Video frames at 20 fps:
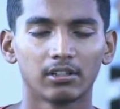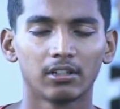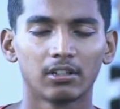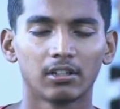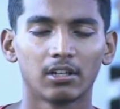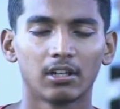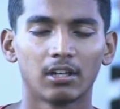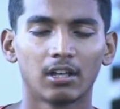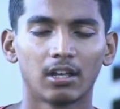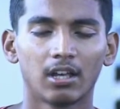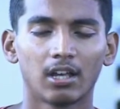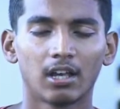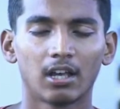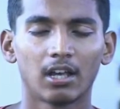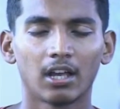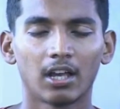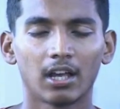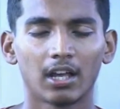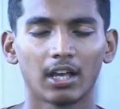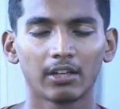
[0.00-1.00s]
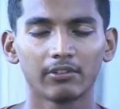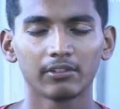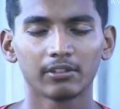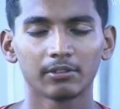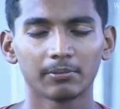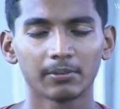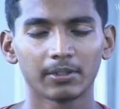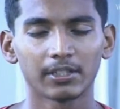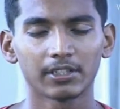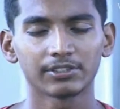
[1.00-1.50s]
on me.
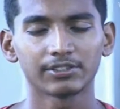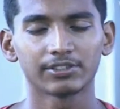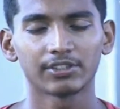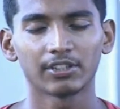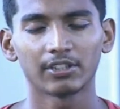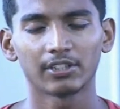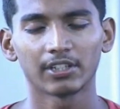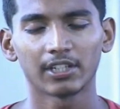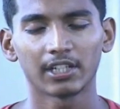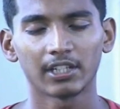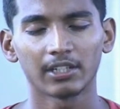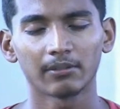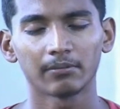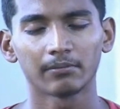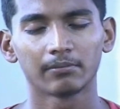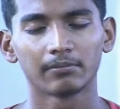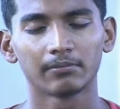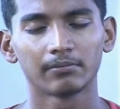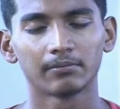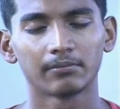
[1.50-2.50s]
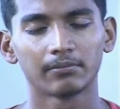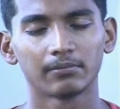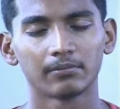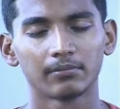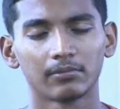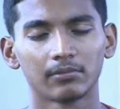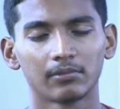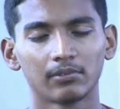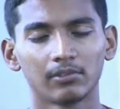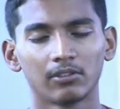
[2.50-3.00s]
Forgive me, O
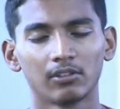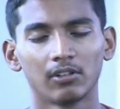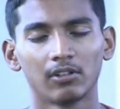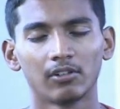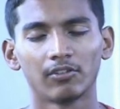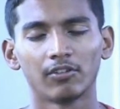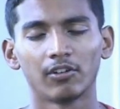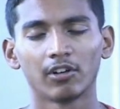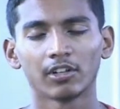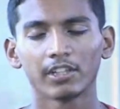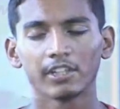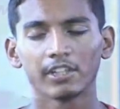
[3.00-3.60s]
Lord.